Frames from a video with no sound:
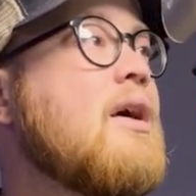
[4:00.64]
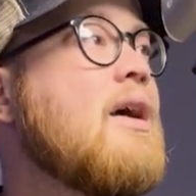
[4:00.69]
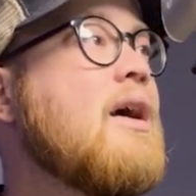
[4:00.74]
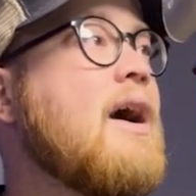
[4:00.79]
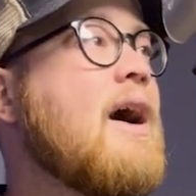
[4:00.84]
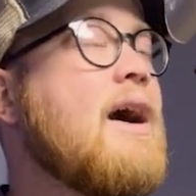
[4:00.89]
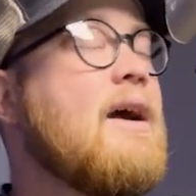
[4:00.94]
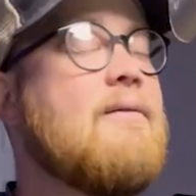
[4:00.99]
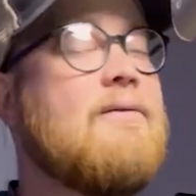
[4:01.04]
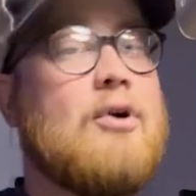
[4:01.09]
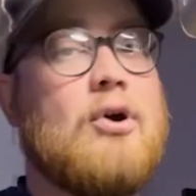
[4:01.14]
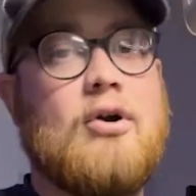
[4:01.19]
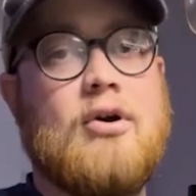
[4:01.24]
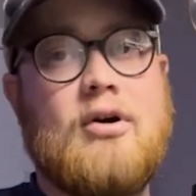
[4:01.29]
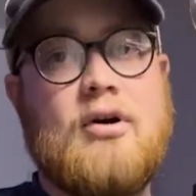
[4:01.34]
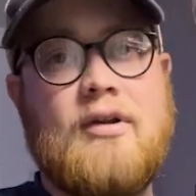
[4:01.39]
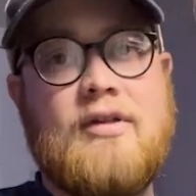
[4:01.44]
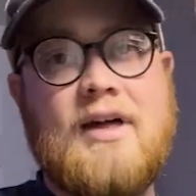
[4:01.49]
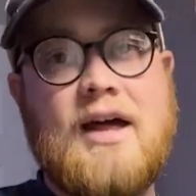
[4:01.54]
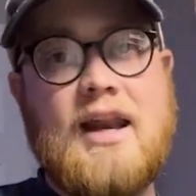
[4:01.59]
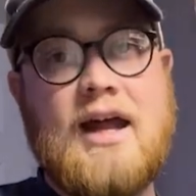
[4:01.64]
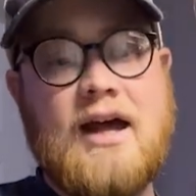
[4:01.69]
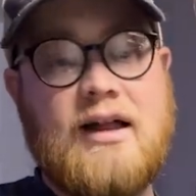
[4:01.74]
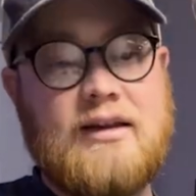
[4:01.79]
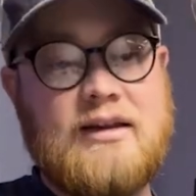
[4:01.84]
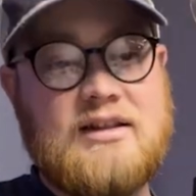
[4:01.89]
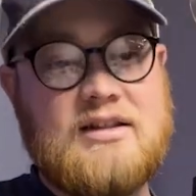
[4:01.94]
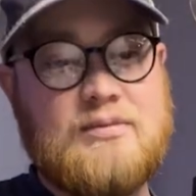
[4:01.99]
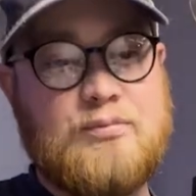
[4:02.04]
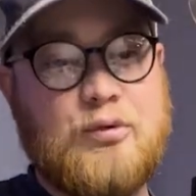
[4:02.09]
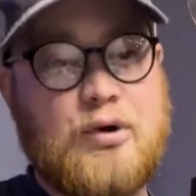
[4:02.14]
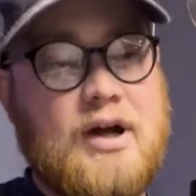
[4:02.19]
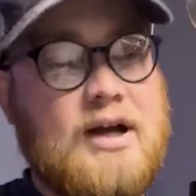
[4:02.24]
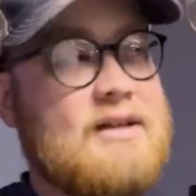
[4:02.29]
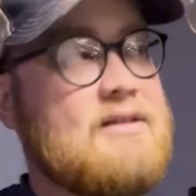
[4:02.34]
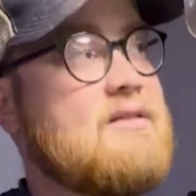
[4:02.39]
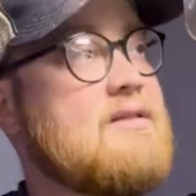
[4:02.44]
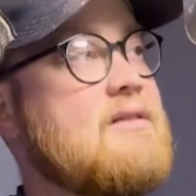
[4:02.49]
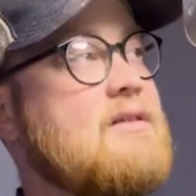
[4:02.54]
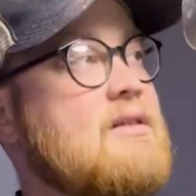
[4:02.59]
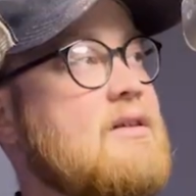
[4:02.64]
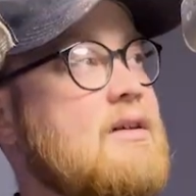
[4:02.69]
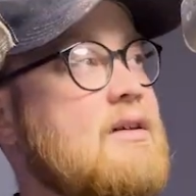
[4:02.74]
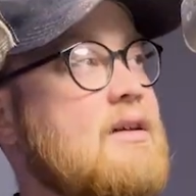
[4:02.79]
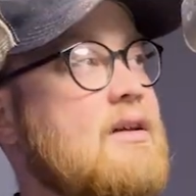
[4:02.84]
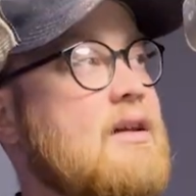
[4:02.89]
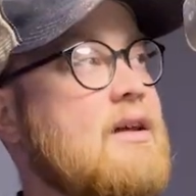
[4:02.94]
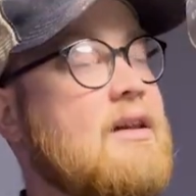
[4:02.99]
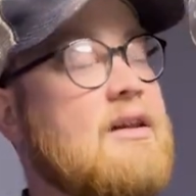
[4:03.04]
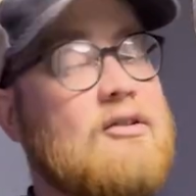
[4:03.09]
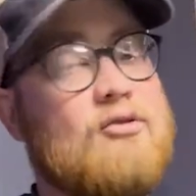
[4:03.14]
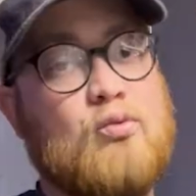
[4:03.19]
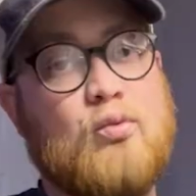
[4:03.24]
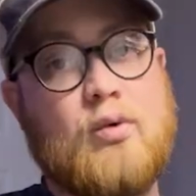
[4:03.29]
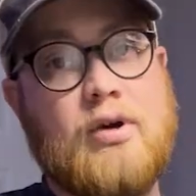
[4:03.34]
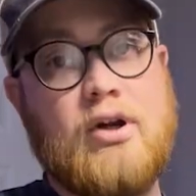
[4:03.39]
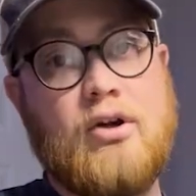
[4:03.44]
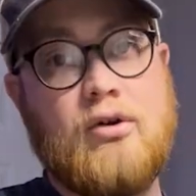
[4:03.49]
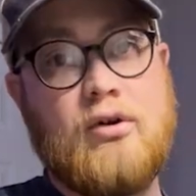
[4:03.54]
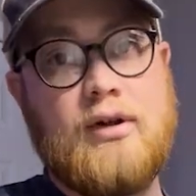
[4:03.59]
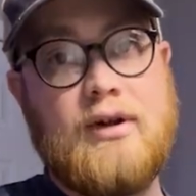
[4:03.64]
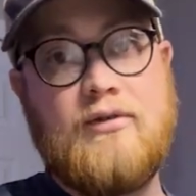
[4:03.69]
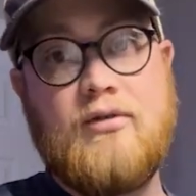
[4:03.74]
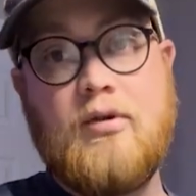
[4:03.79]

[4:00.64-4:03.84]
I've heard that AliExpress, it is real if